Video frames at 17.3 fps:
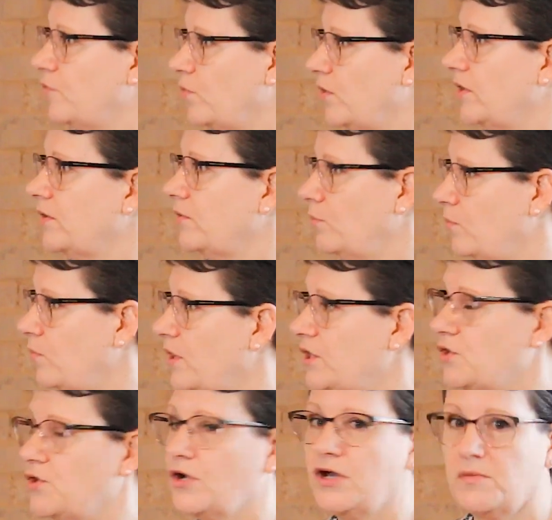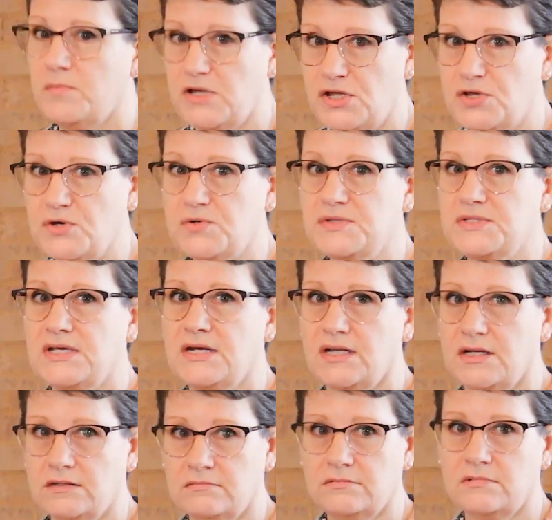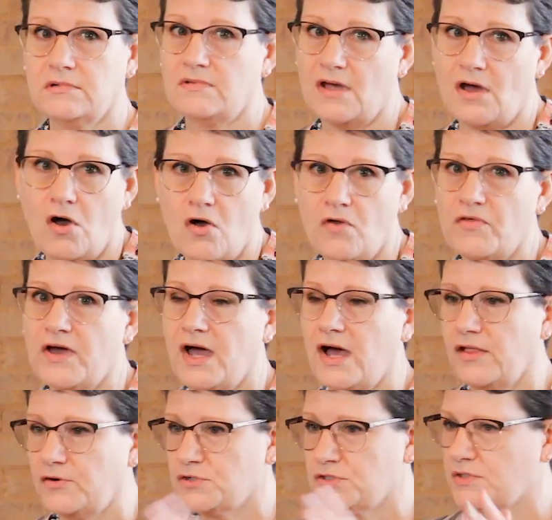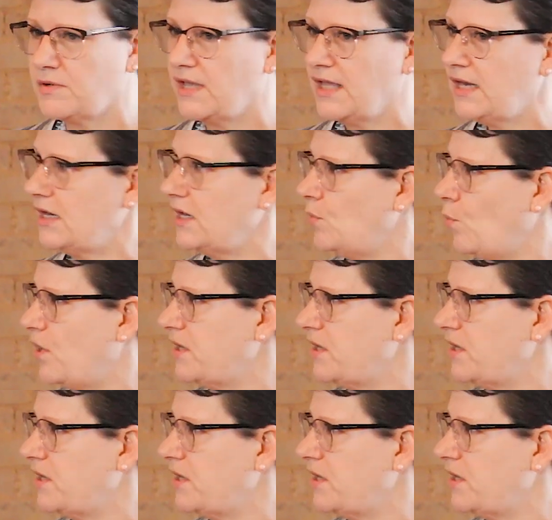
for what you're going to be using, and all the colors. Get it in